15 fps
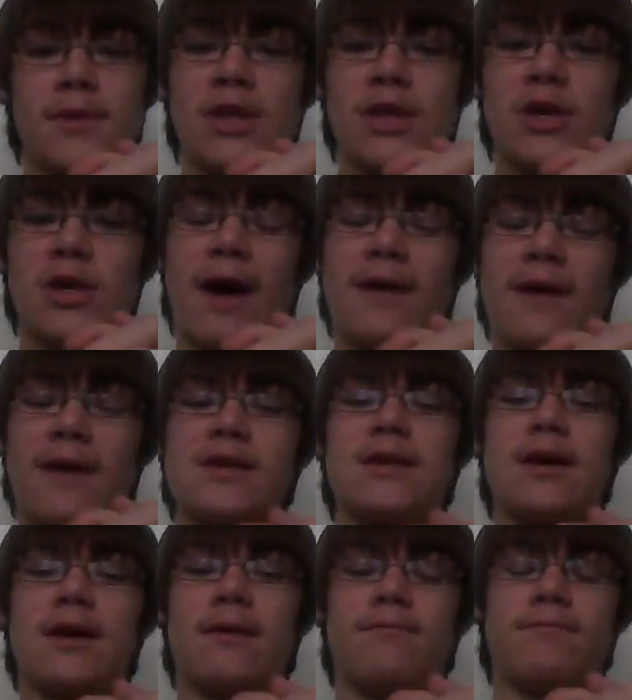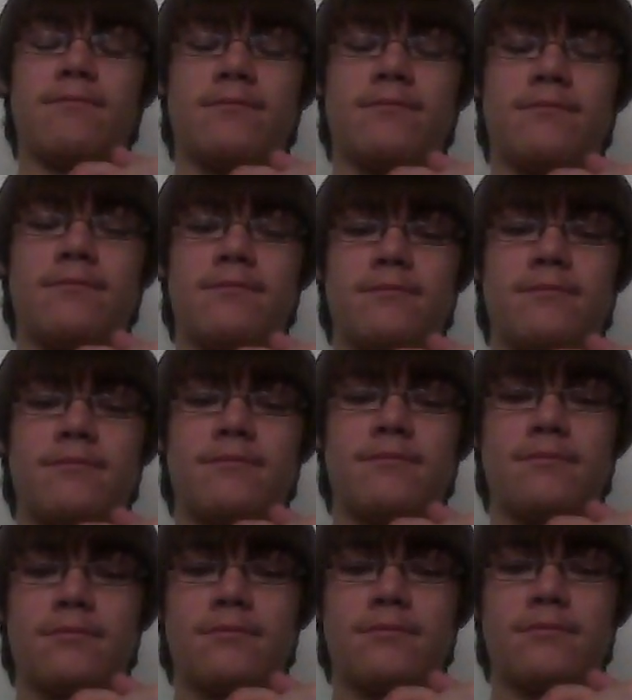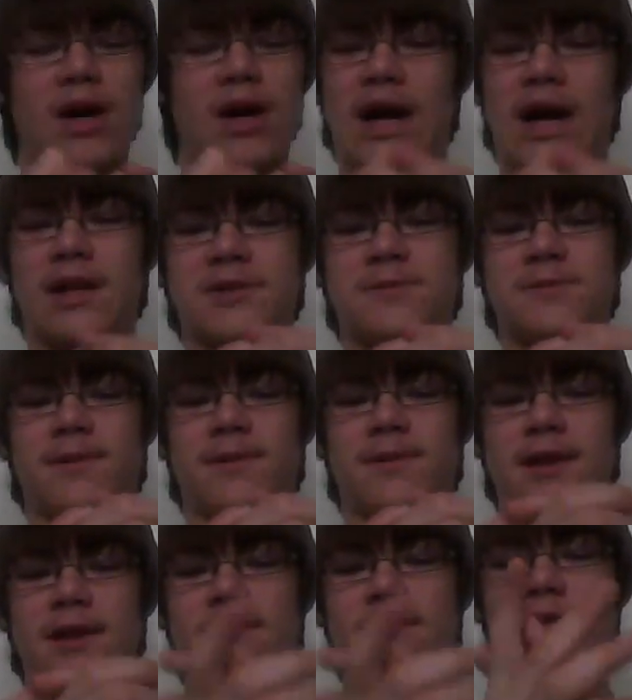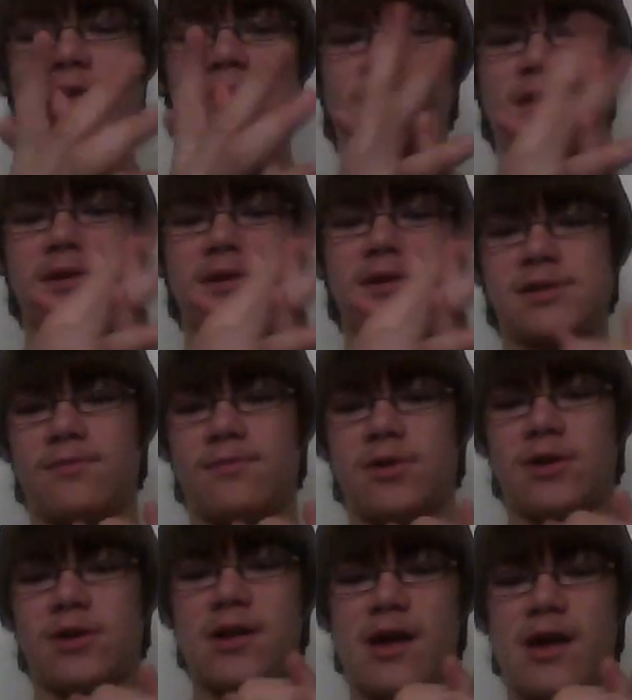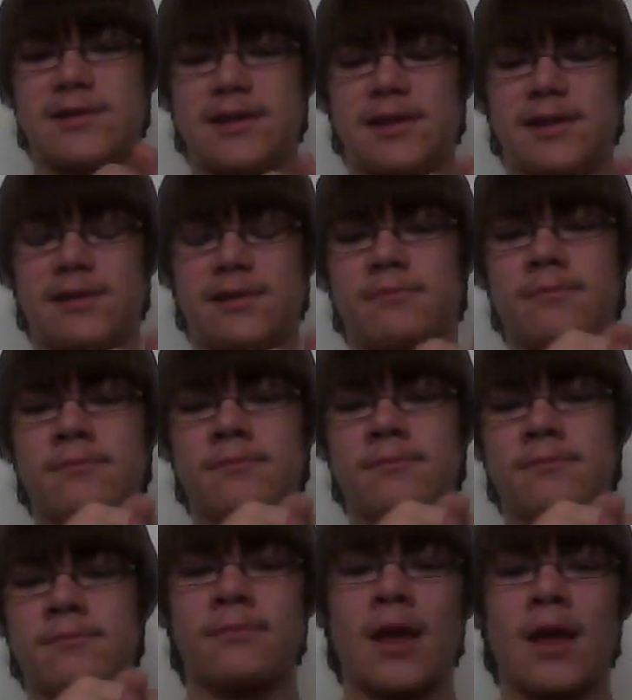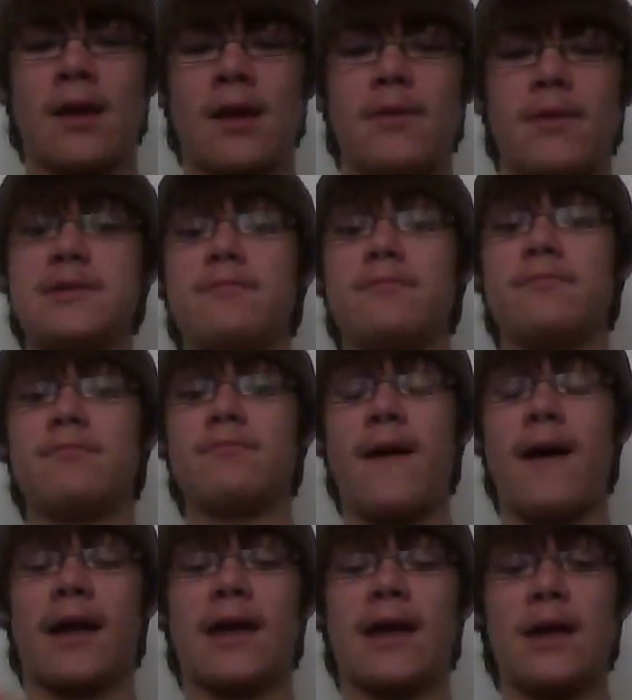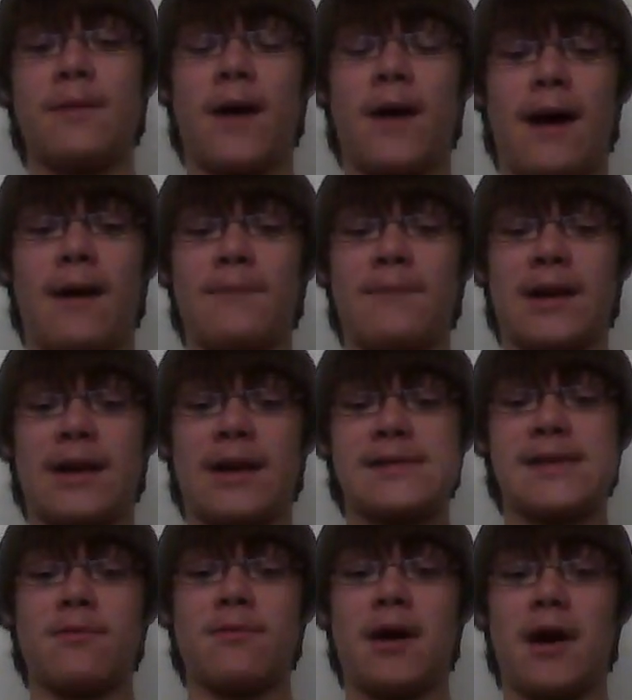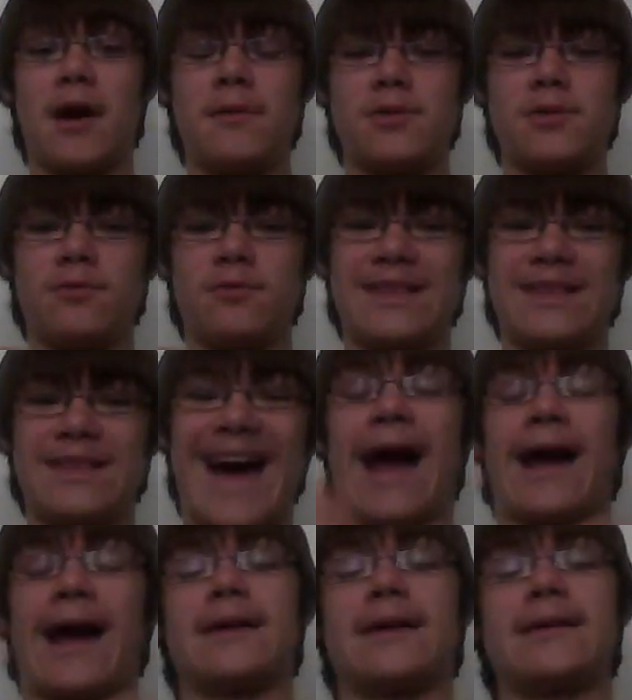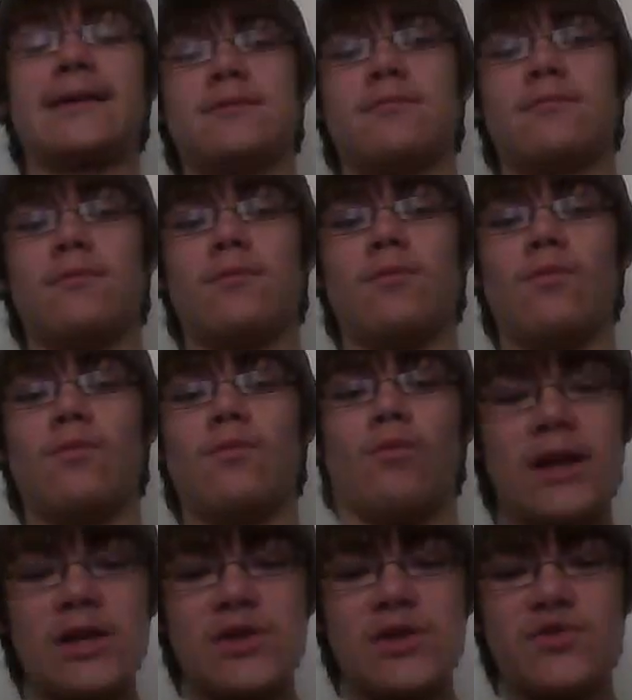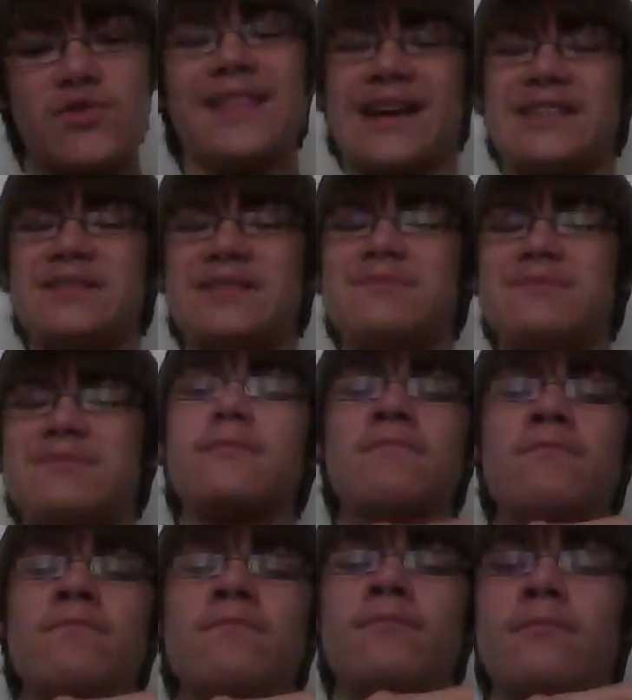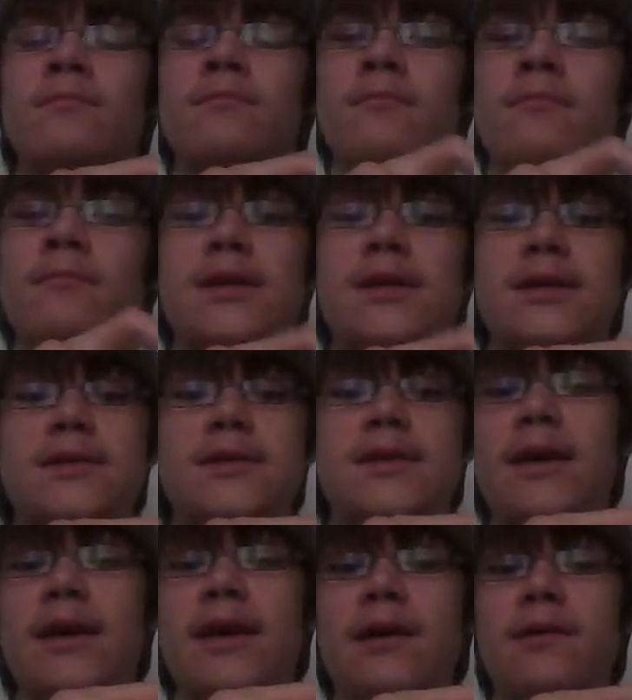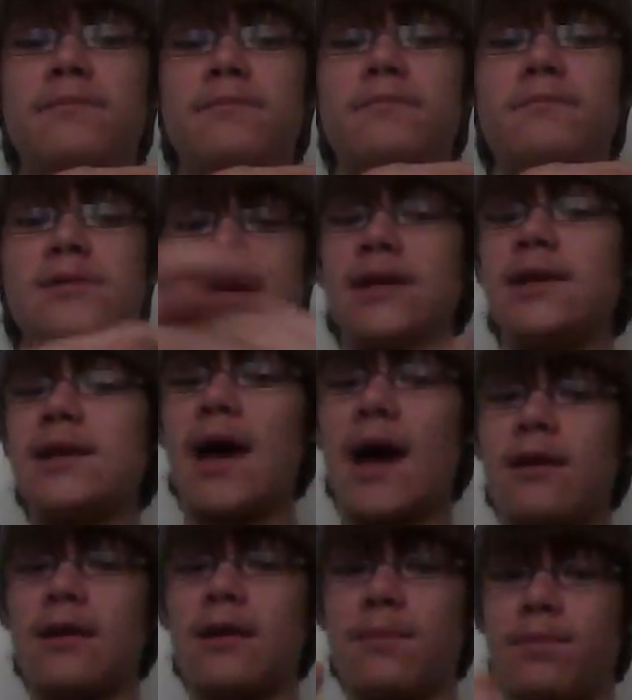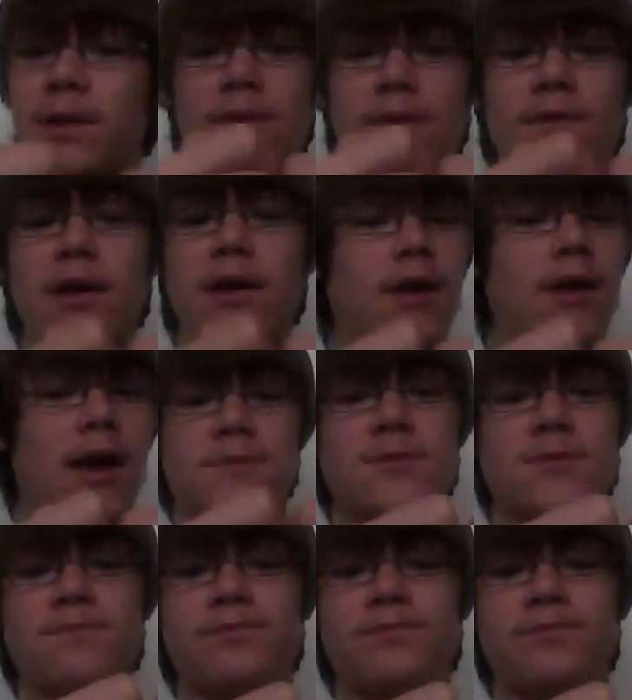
You have to get some. I'll explain it in the video because I'm running out of time. But anyways, I'm going to continue on to relax. What does relax mean? Does it mean sitting down and playing video games?